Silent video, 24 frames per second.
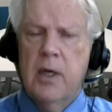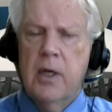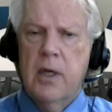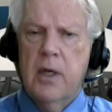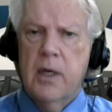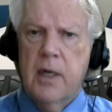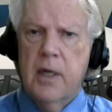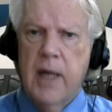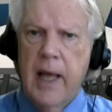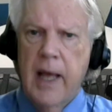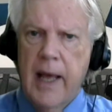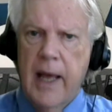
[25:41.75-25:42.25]

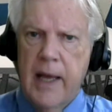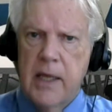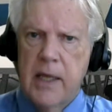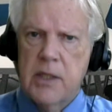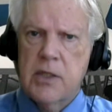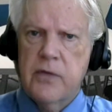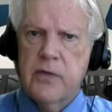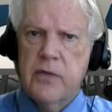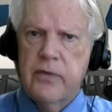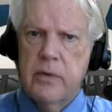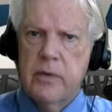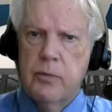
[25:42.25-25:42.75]
it has
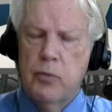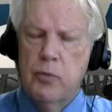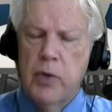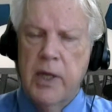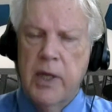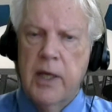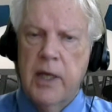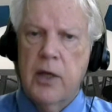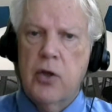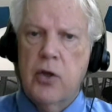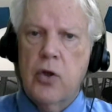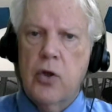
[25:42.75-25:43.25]
for
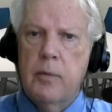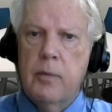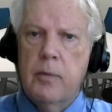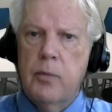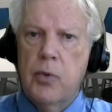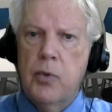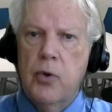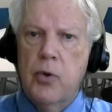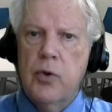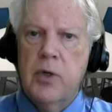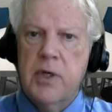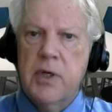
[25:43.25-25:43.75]
bringing
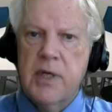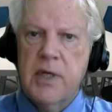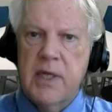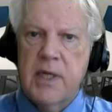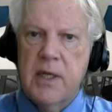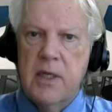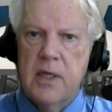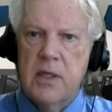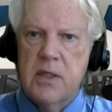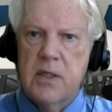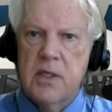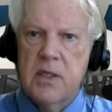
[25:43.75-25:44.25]

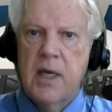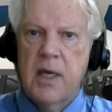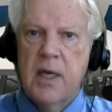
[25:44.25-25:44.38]
communities